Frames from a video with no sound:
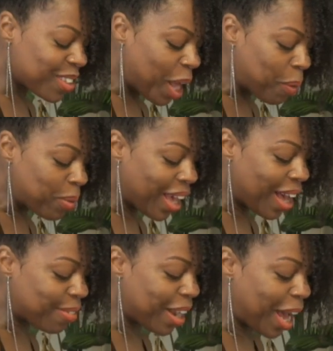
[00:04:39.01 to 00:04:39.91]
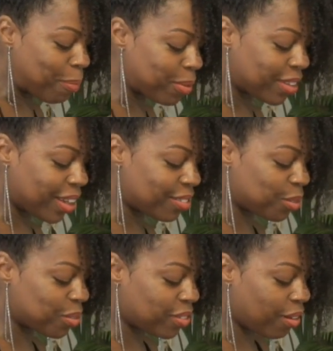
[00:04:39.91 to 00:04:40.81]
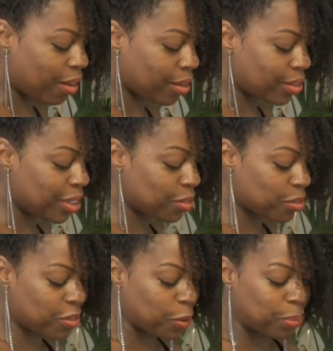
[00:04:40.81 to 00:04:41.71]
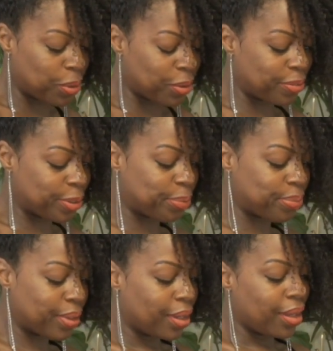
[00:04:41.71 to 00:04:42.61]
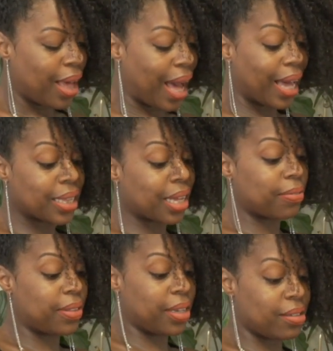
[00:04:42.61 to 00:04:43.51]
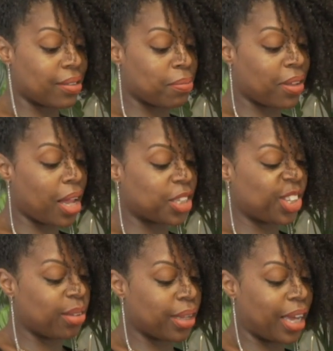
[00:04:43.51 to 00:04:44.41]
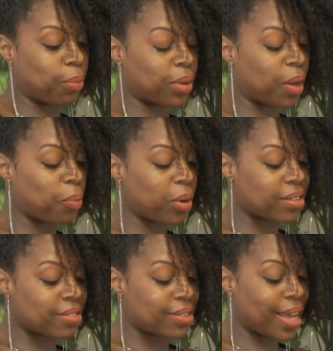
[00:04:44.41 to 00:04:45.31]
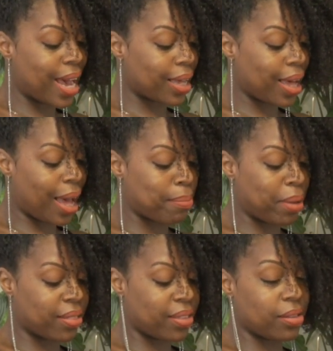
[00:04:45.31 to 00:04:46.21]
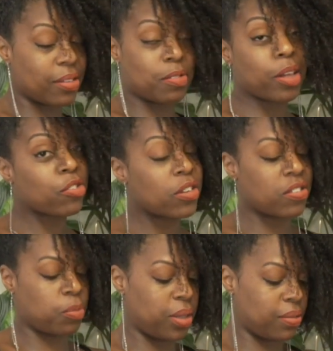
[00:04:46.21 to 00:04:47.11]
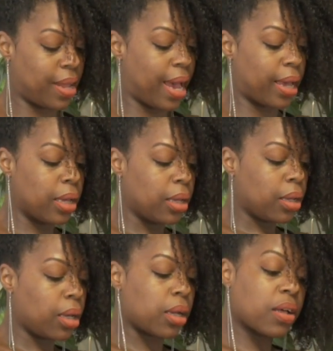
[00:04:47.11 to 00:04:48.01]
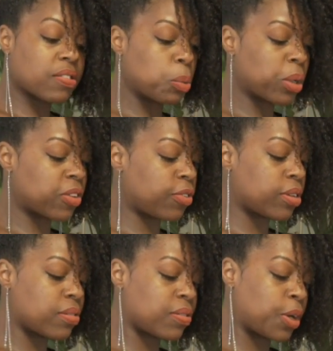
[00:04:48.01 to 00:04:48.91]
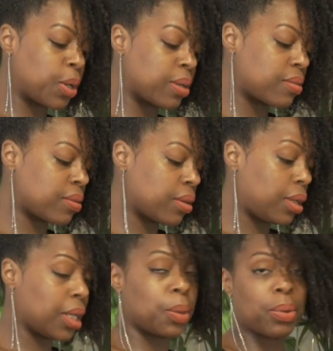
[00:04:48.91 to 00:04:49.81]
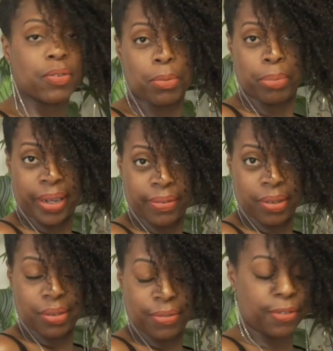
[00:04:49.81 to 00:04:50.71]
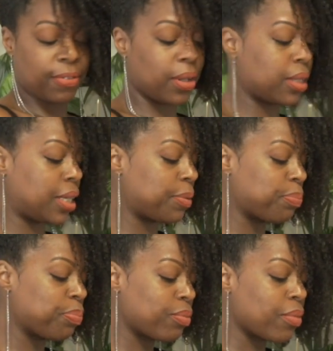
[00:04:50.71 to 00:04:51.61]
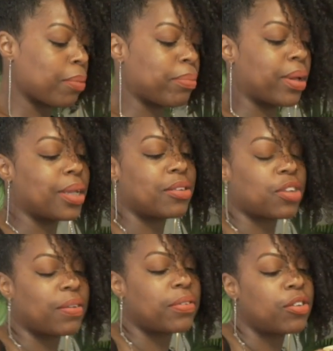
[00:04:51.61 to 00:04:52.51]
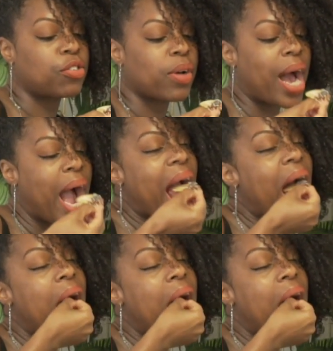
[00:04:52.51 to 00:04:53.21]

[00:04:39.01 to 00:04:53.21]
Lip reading: now we have our apple nachos, y'all. These are so beautiful. I love these. I'm telling you, like when I want a snack, I make these, especially a sweet snack. It also works for dessert. It could work for breakfast if you're feeling it, but let's give it a try.